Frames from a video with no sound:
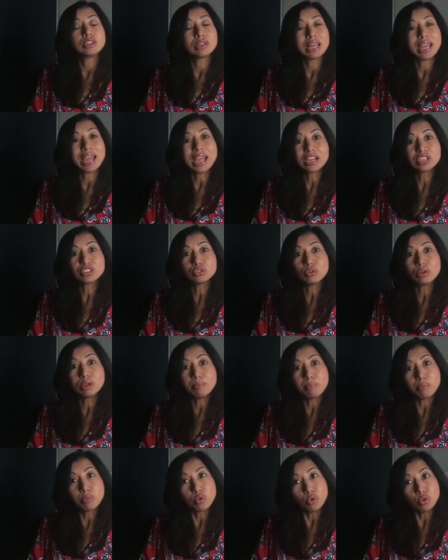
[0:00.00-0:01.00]
So the actual
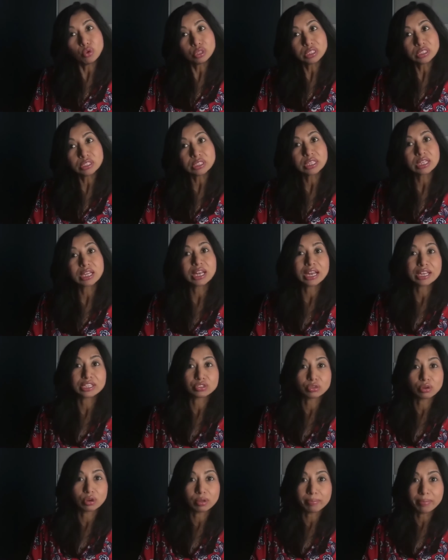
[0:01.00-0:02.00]
important
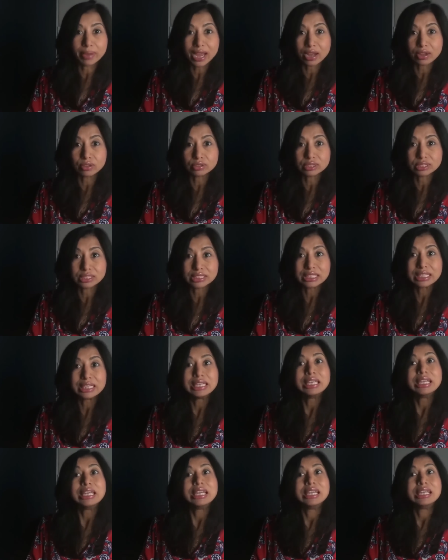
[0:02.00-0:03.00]
cholesterol amounts
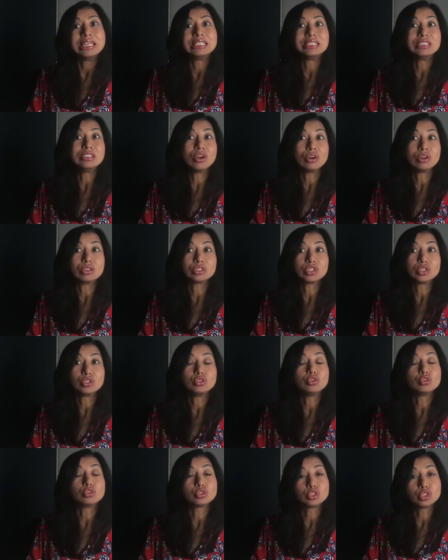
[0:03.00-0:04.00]
is not
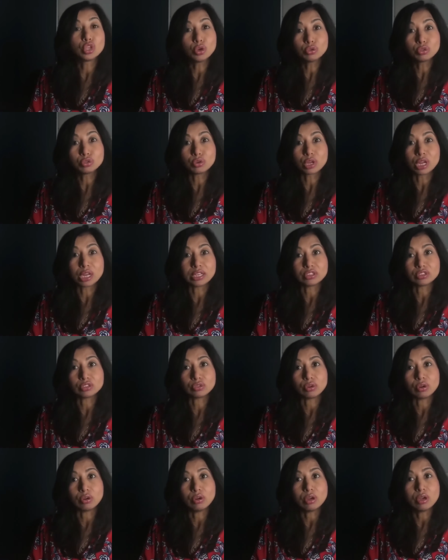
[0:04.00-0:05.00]
your total
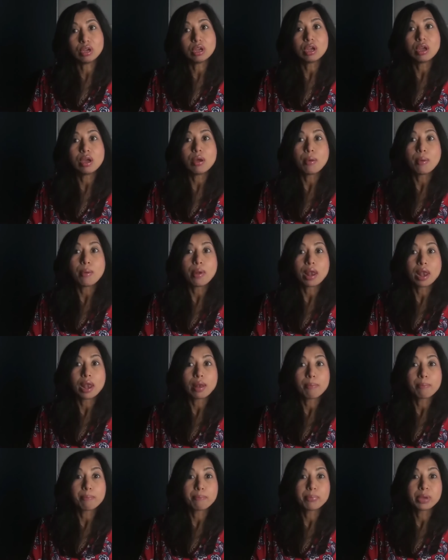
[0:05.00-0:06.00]
cholesterol,
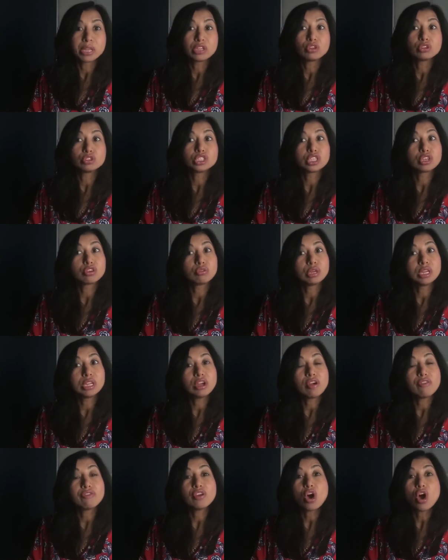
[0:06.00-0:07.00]
but your
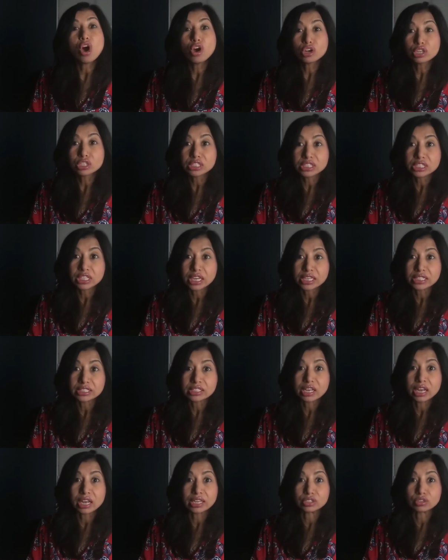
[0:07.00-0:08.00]
degree of
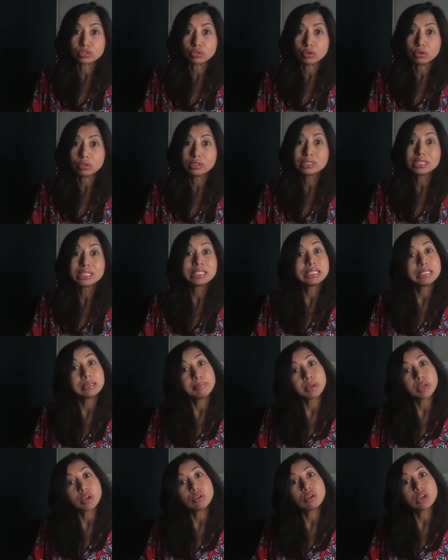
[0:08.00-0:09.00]
oxidized cholesterol The
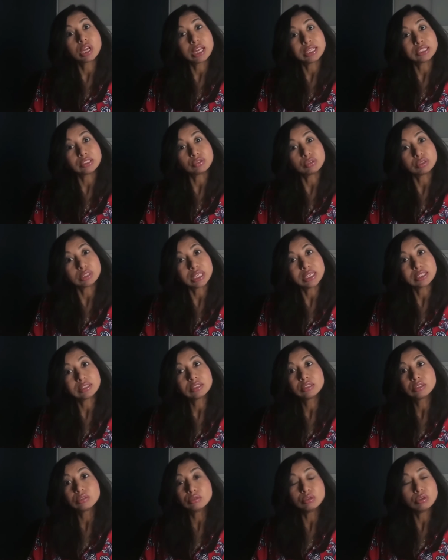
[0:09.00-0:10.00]
typical cholesterol
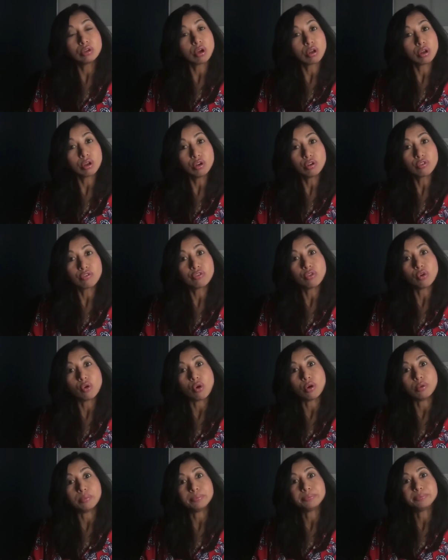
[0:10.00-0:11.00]
tests do not look
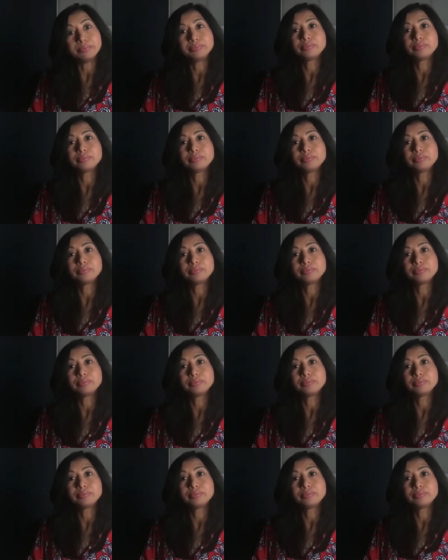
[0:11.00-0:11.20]
for.